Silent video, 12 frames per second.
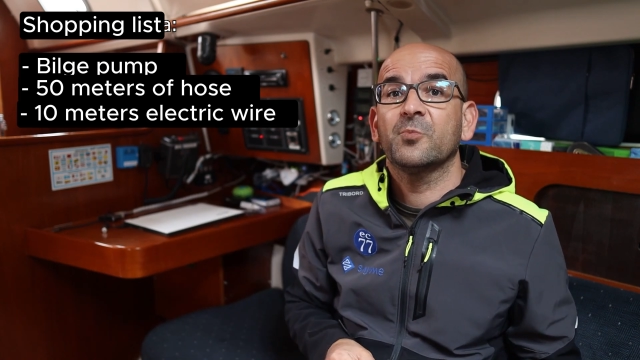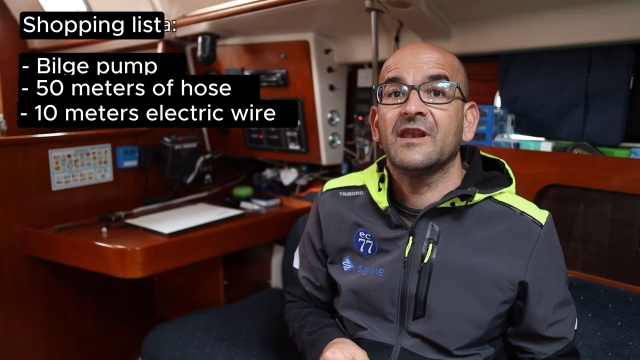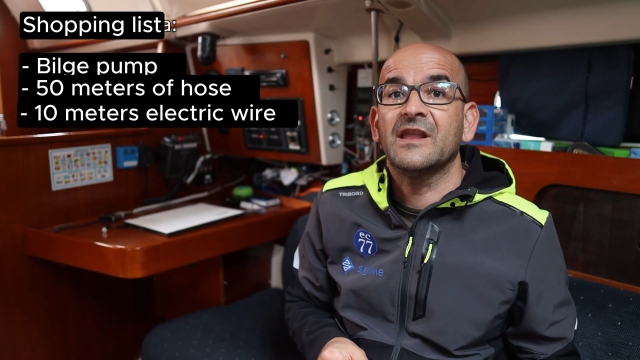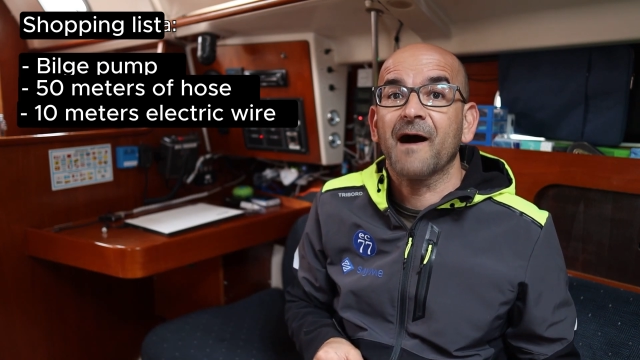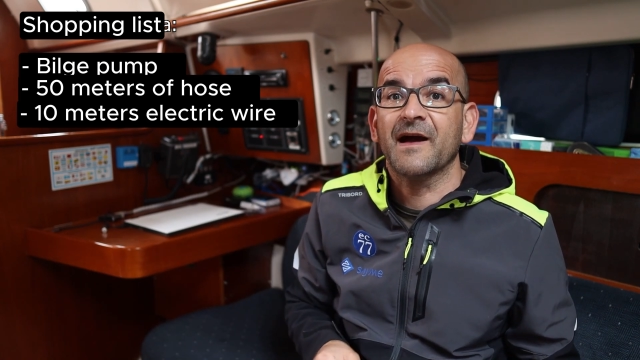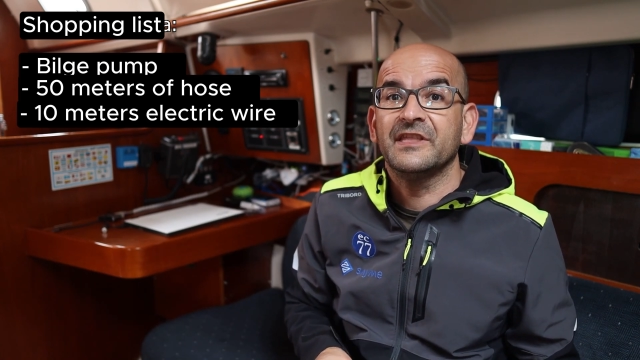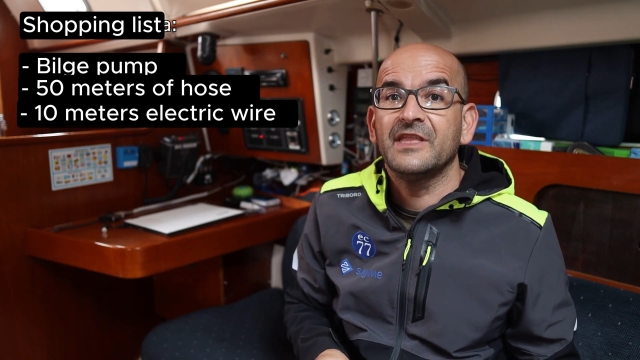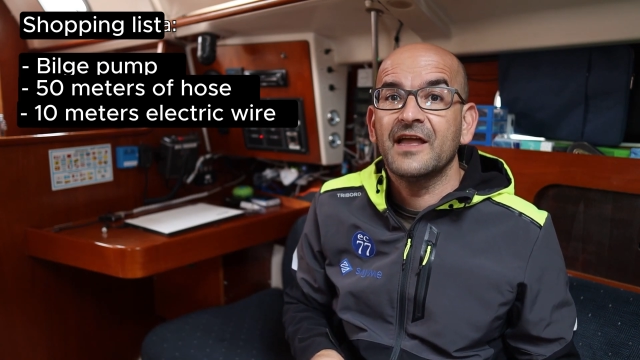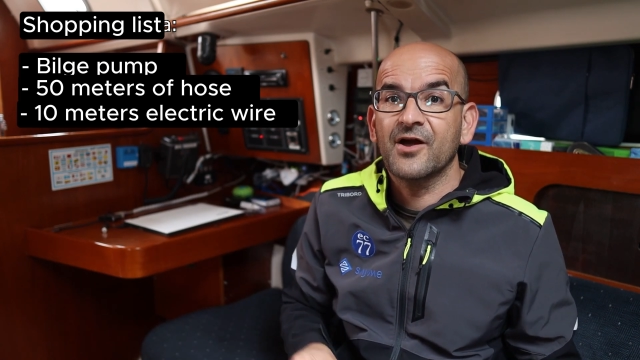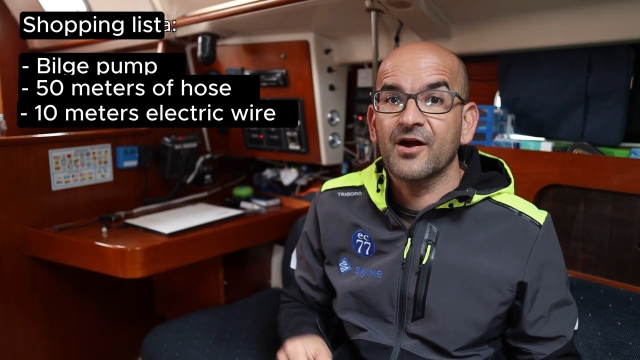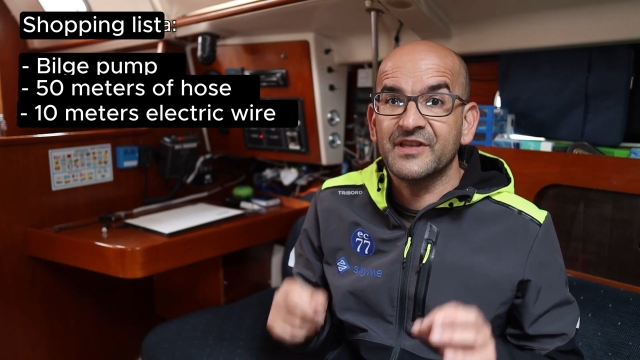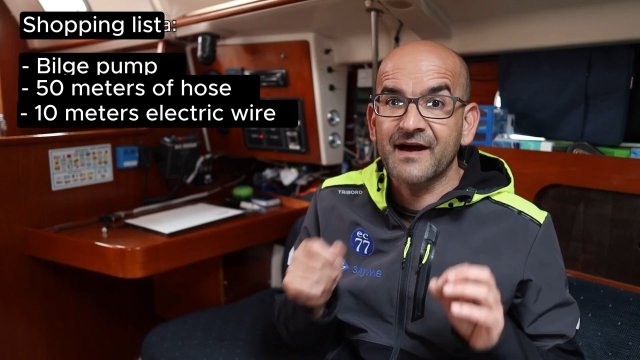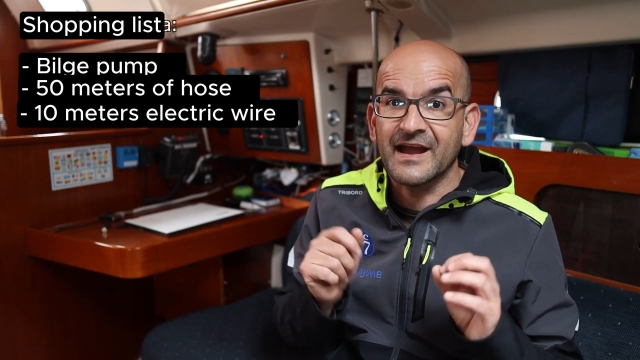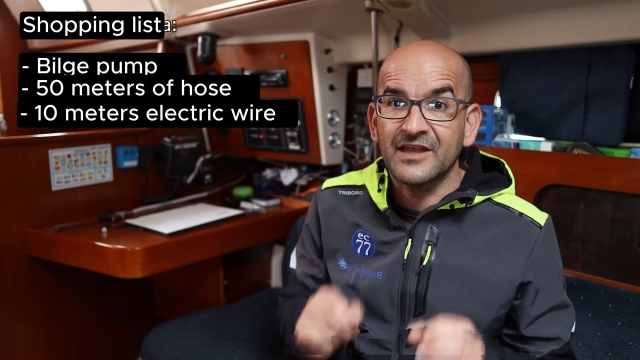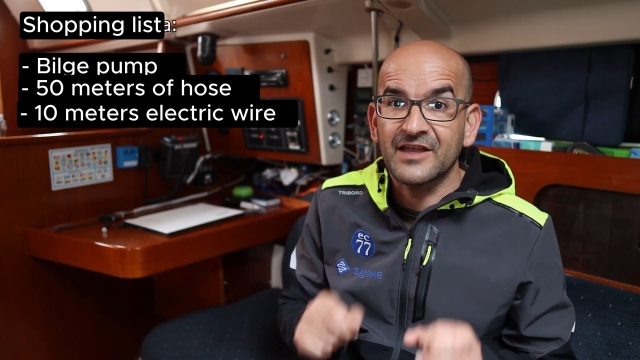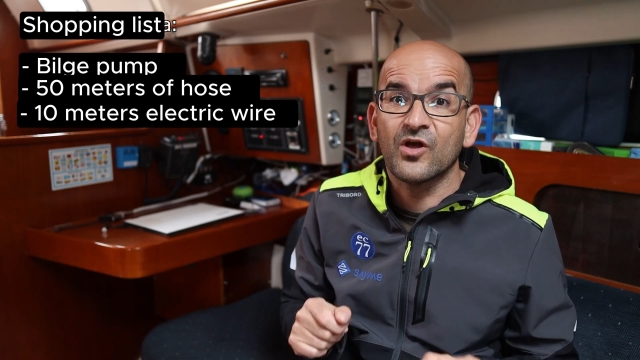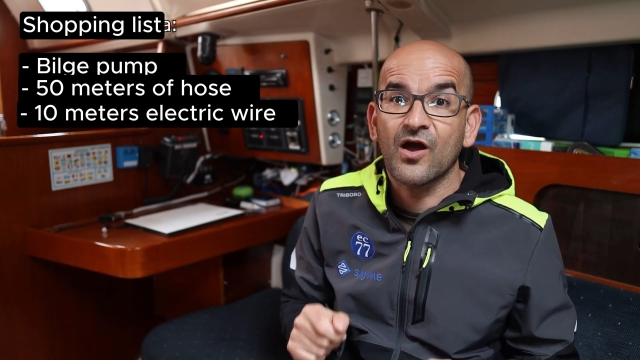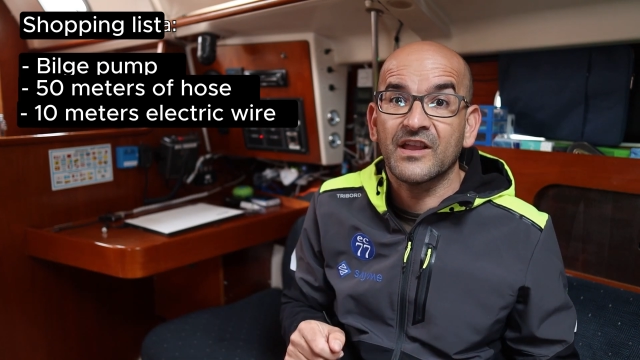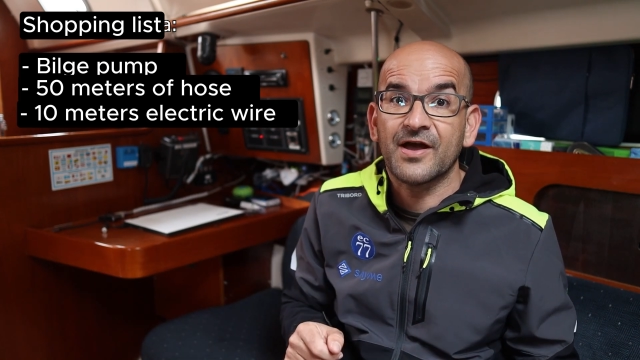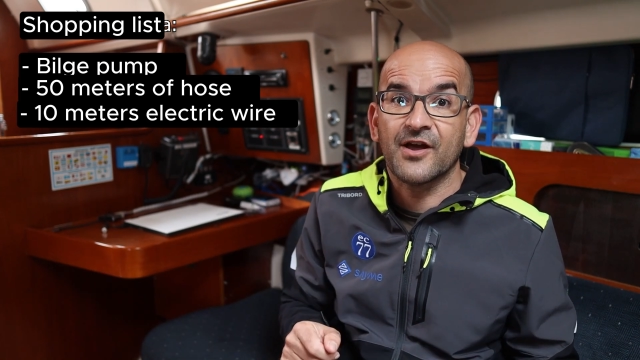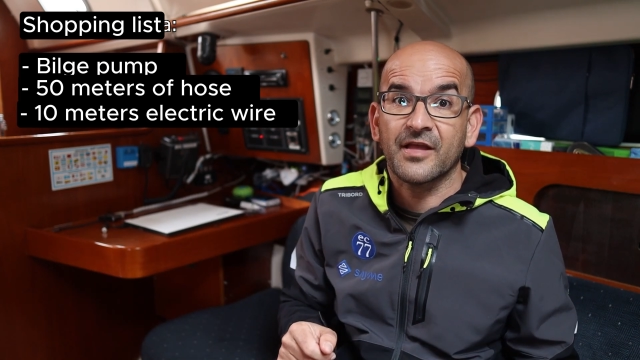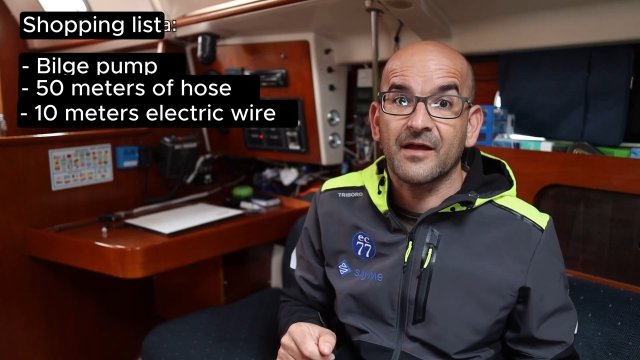where you have a cigarette lighter connector.